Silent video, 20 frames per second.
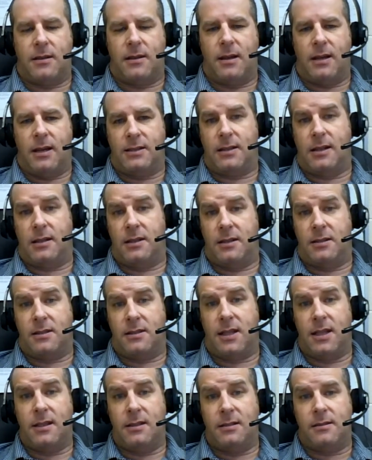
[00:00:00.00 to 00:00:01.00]
is a
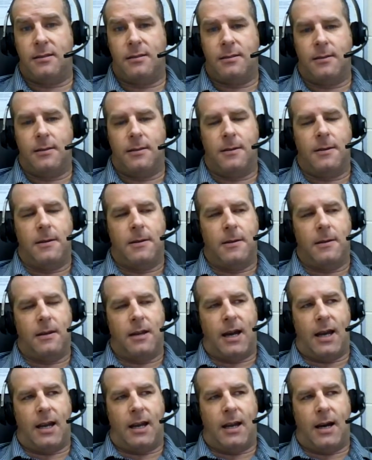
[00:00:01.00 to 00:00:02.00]
disease
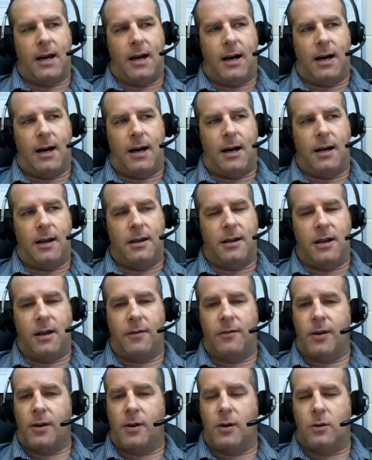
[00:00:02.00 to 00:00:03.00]
that
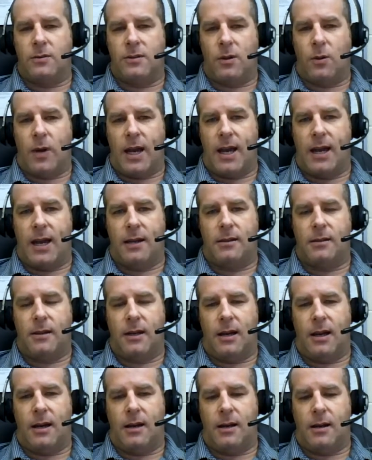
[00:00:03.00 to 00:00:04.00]
never goes
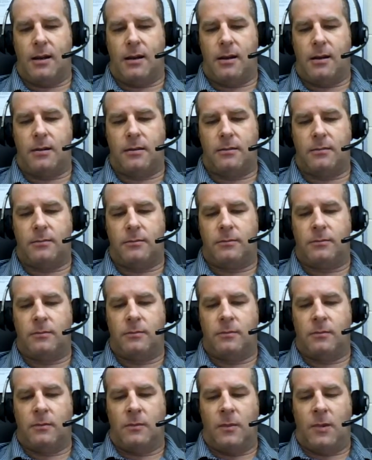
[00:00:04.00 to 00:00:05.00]
away.
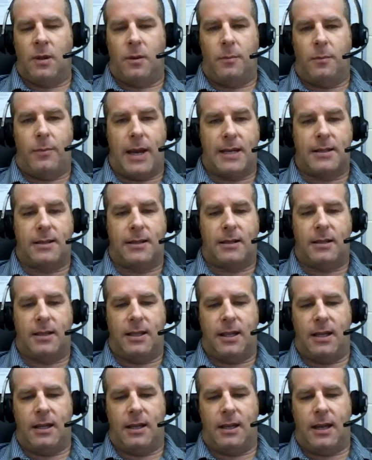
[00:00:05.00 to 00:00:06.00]

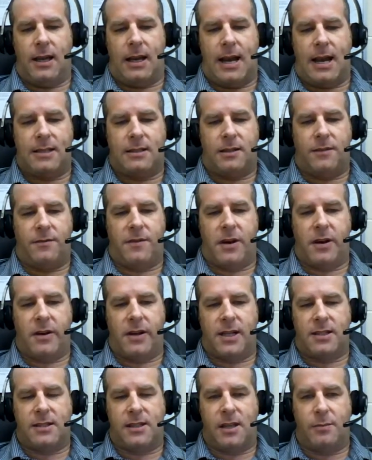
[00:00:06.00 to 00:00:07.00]
Basically, it has a
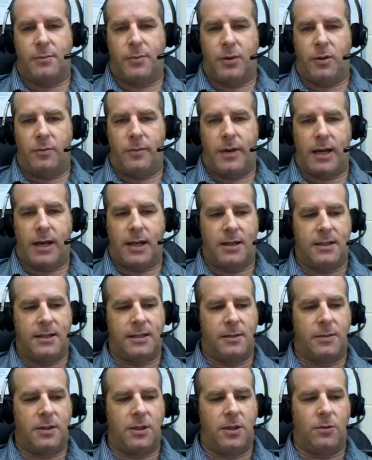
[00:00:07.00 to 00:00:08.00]
very simple
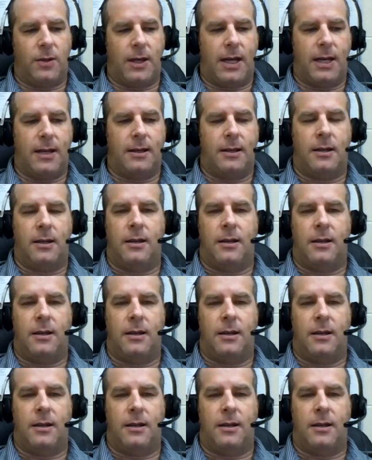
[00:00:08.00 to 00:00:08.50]
mechanism to it.